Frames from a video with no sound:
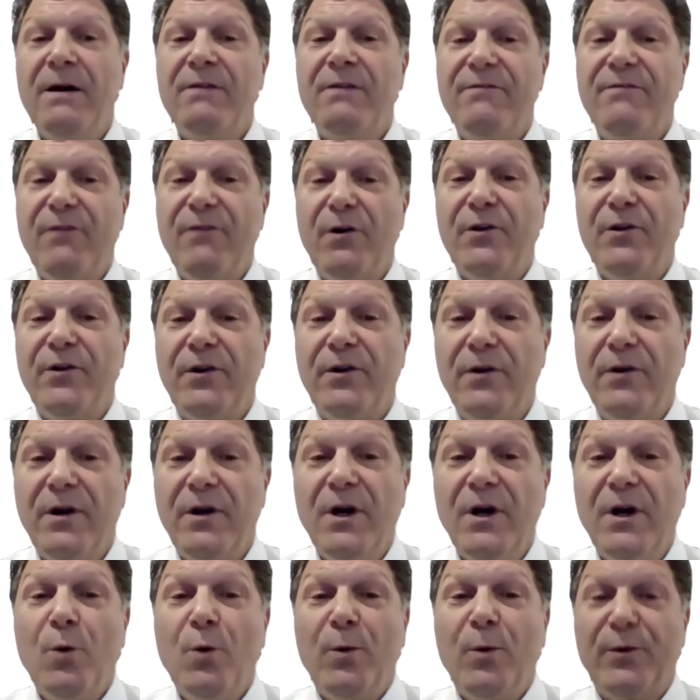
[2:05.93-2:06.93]
Further,
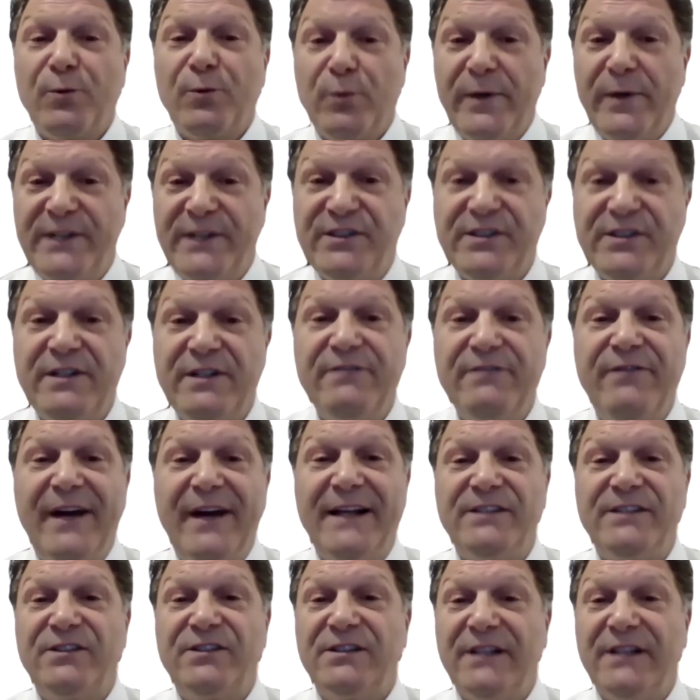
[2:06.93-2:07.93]
with recent
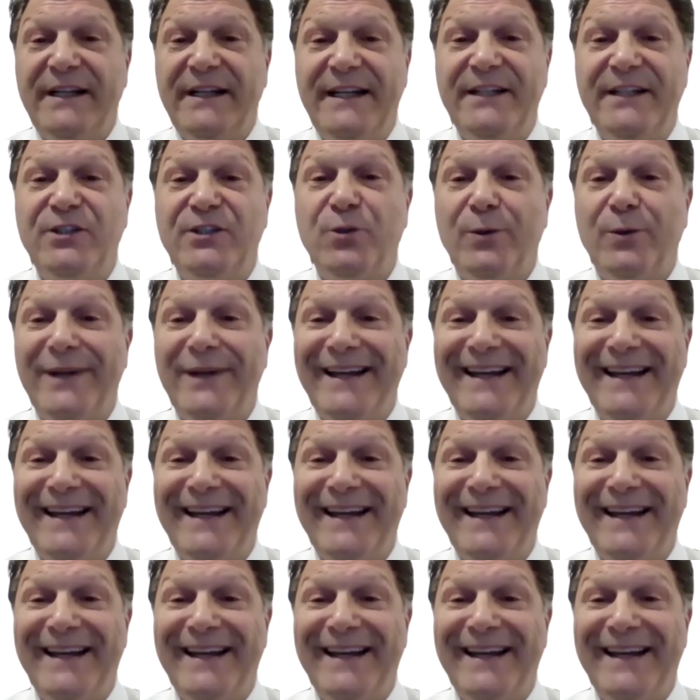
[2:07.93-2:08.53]
events leading to an